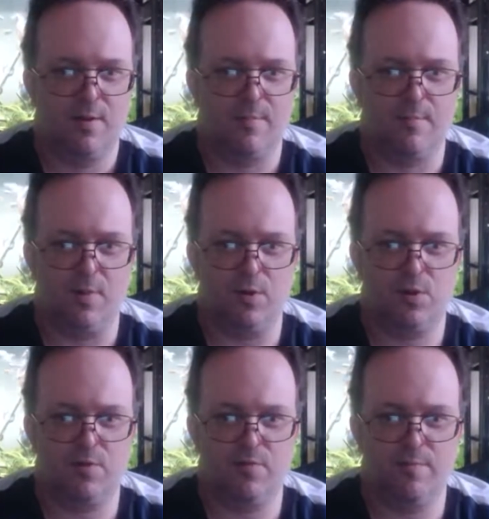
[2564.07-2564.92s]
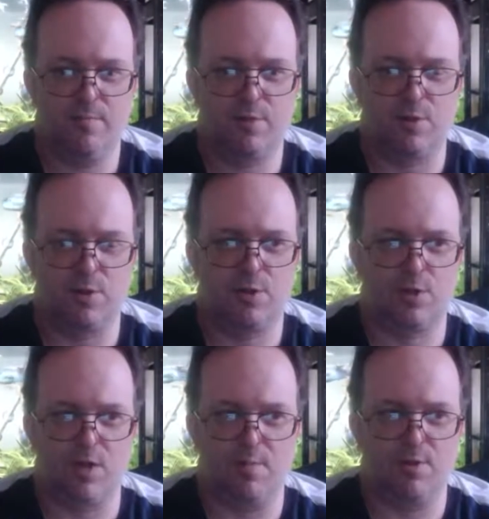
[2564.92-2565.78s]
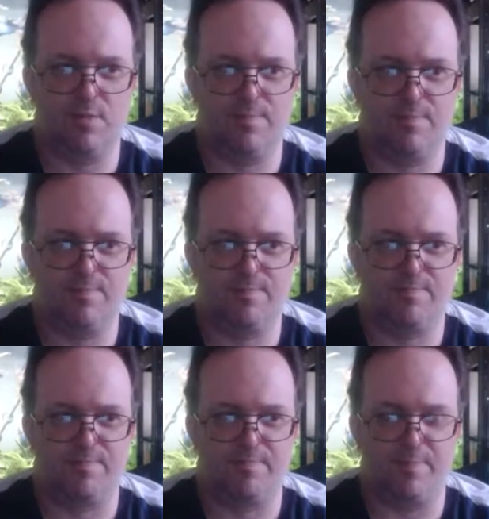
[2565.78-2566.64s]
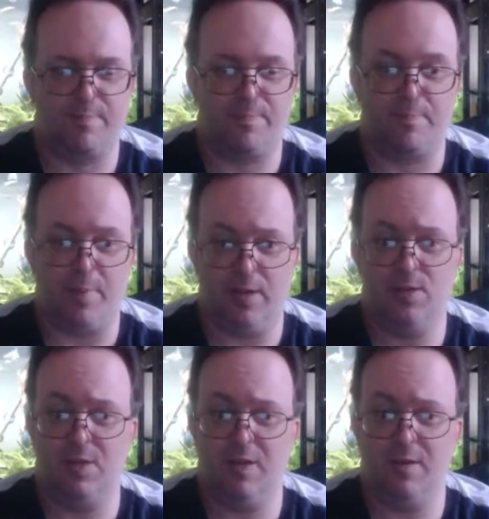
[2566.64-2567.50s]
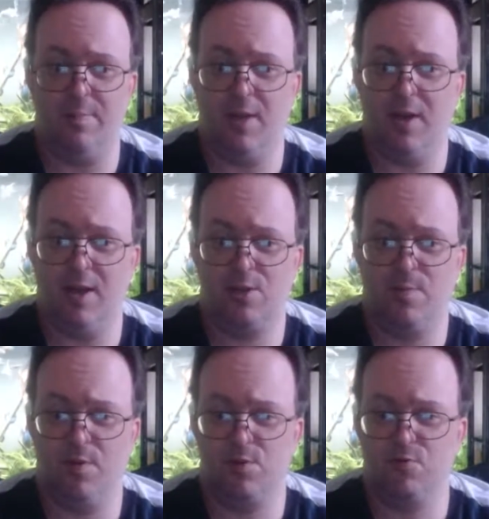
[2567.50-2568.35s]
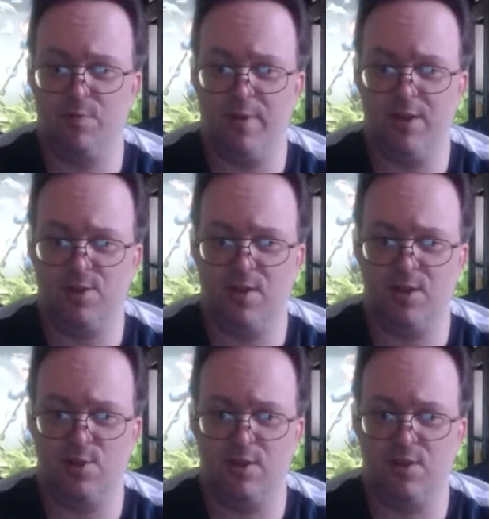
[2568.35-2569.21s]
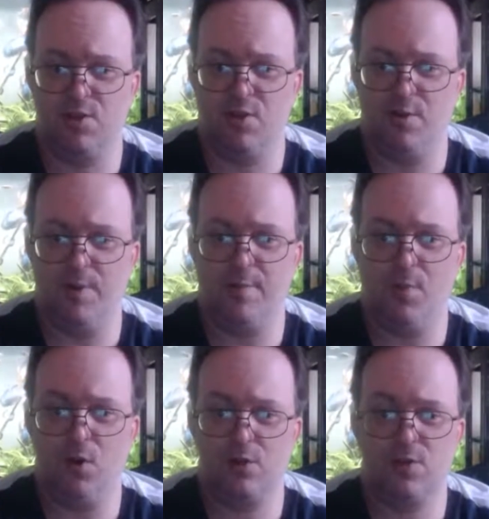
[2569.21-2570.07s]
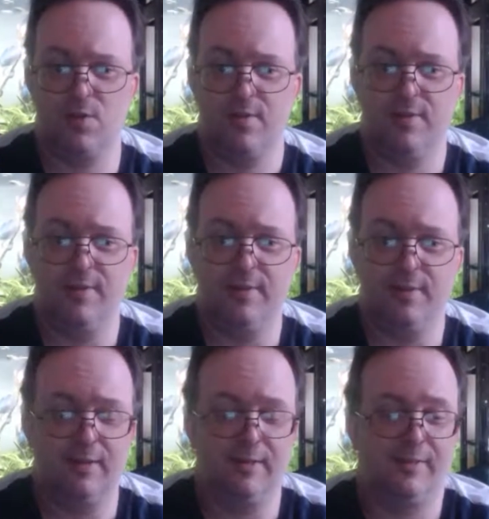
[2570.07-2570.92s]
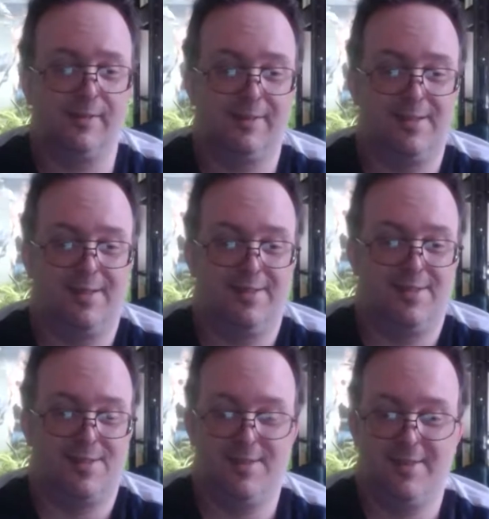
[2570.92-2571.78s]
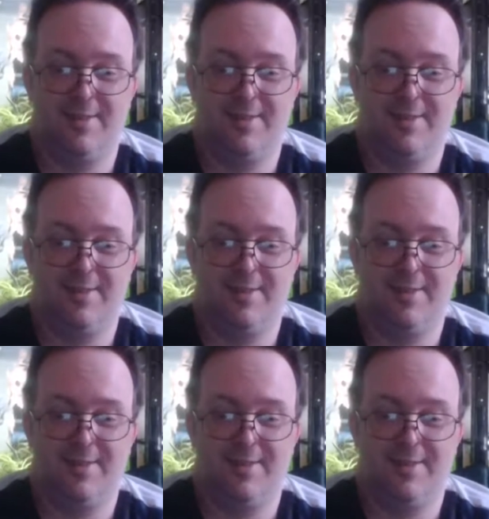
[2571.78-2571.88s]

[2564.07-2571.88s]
most of them just seem to basically be an Xbox or a PlayStation inside a big box. It's